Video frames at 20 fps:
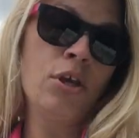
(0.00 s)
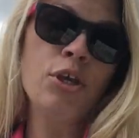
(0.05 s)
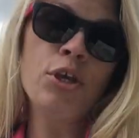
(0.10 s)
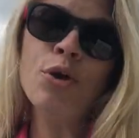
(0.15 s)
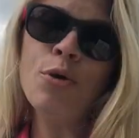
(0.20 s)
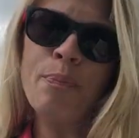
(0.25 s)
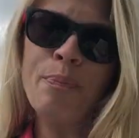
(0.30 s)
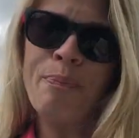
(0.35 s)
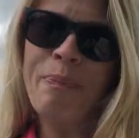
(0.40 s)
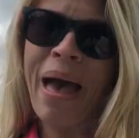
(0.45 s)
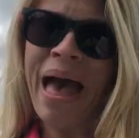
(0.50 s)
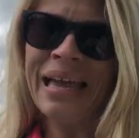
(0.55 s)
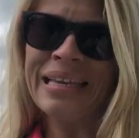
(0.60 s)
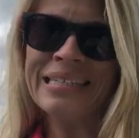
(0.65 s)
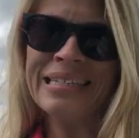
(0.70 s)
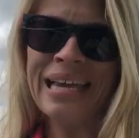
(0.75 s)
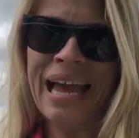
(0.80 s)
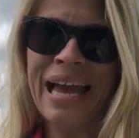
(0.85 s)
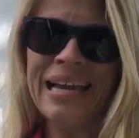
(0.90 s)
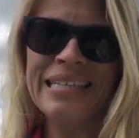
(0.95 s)
You
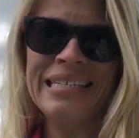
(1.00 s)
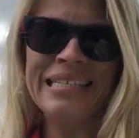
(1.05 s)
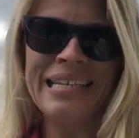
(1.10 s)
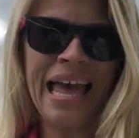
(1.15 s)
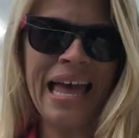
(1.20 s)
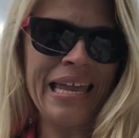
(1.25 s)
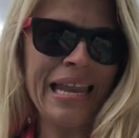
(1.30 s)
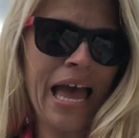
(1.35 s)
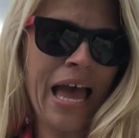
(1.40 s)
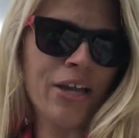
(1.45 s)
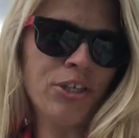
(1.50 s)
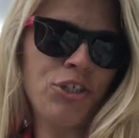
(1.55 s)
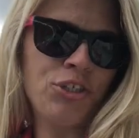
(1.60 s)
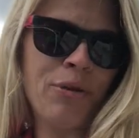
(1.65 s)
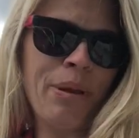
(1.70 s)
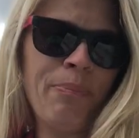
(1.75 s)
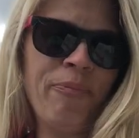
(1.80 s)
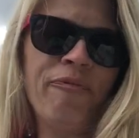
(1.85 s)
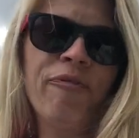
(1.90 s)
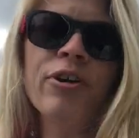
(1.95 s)
bet, I said. A
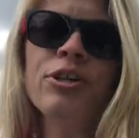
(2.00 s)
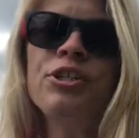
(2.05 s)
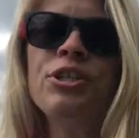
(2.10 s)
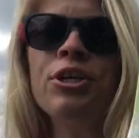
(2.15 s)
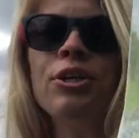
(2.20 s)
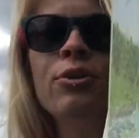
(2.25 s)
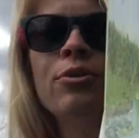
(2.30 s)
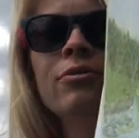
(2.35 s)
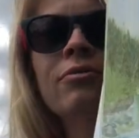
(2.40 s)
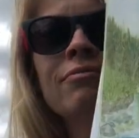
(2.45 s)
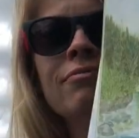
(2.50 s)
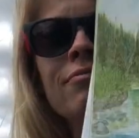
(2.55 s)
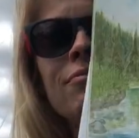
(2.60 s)
trip for two,